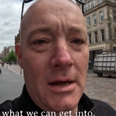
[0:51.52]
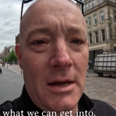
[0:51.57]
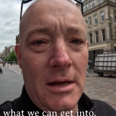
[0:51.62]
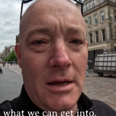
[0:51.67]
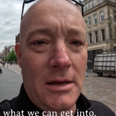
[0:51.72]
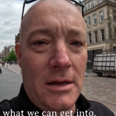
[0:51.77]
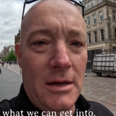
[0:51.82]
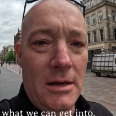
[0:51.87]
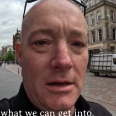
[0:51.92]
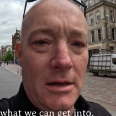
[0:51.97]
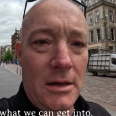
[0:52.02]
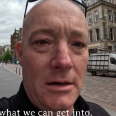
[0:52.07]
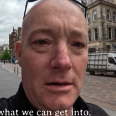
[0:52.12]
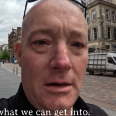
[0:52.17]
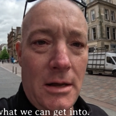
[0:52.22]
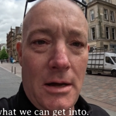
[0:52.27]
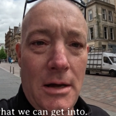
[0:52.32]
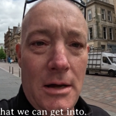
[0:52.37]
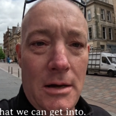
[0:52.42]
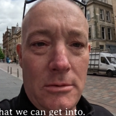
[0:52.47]
and
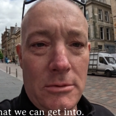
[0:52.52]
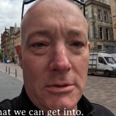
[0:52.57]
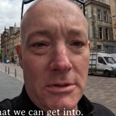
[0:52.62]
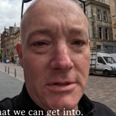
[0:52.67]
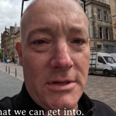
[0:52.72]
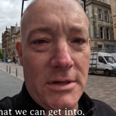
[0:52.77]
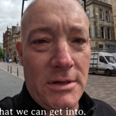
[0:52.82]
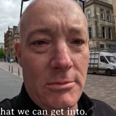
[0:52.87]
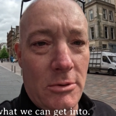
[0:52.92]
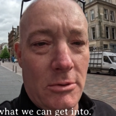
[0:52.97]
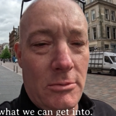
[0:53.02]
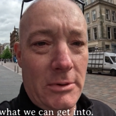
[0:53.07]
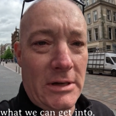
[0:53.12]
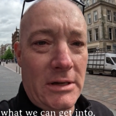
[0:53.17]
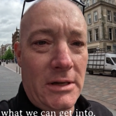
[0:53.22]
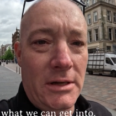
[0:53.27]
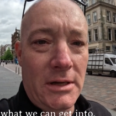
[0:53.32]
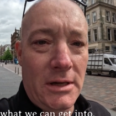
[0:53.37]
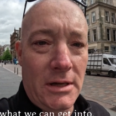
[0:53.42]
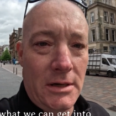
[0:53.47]
we'll see what we
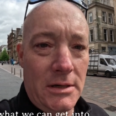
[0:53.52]
can get